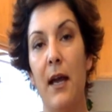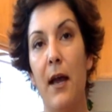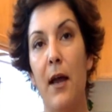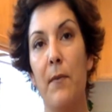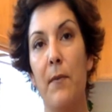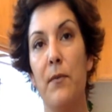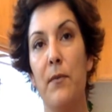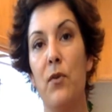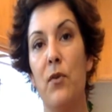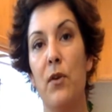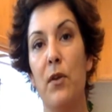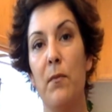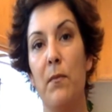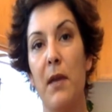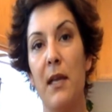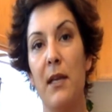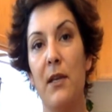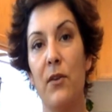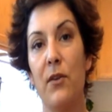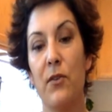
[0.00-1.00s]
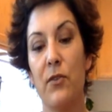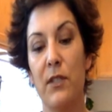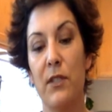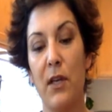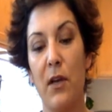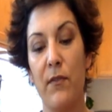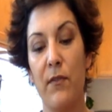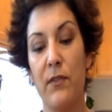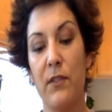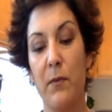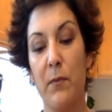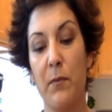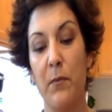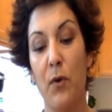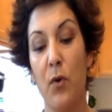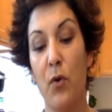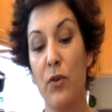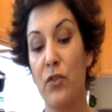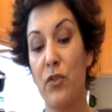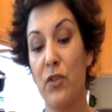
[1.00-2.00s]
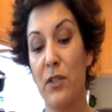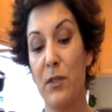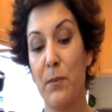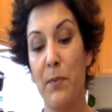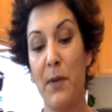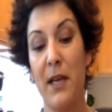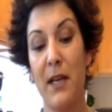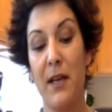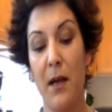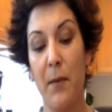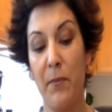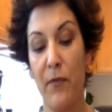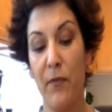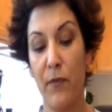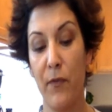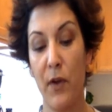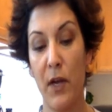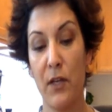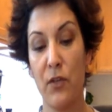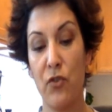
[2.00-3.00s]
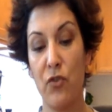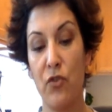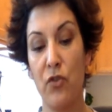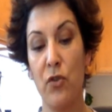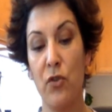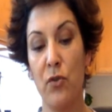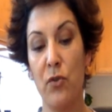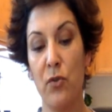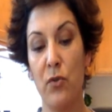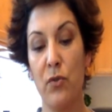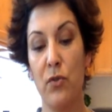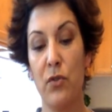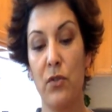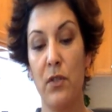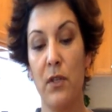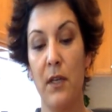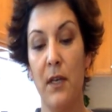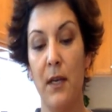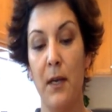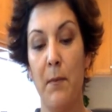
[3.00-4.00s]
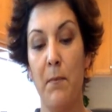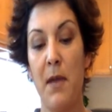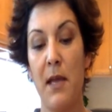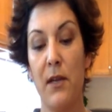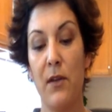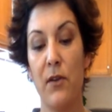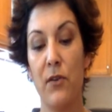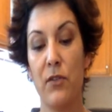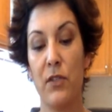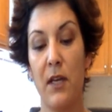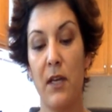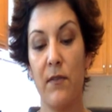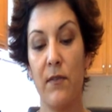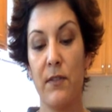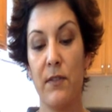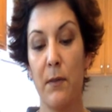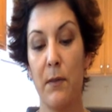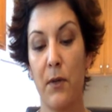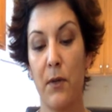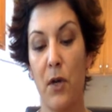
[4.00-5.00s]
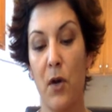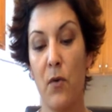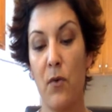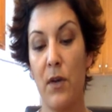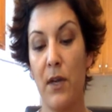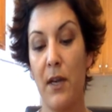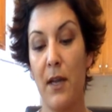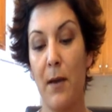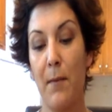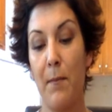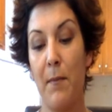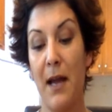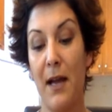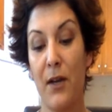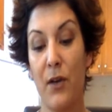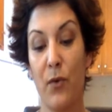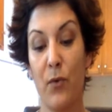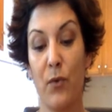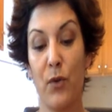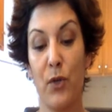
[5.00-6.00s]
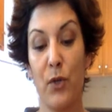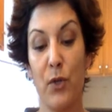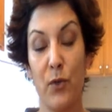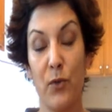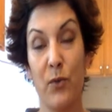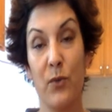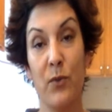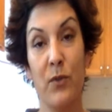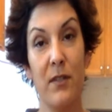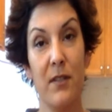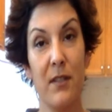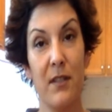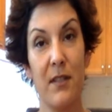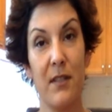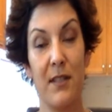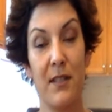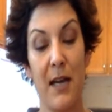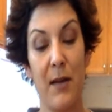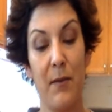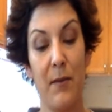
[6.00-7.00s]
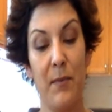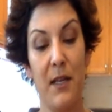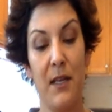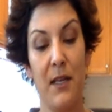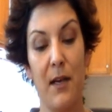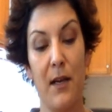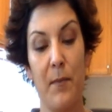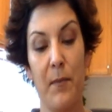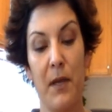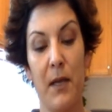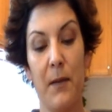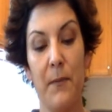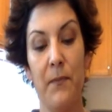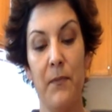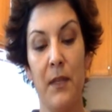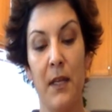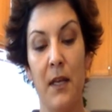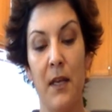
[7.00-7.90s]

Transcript: You can make yourself or just pick up fresh juice, make yourself some coconut macaroons. That would be yummy.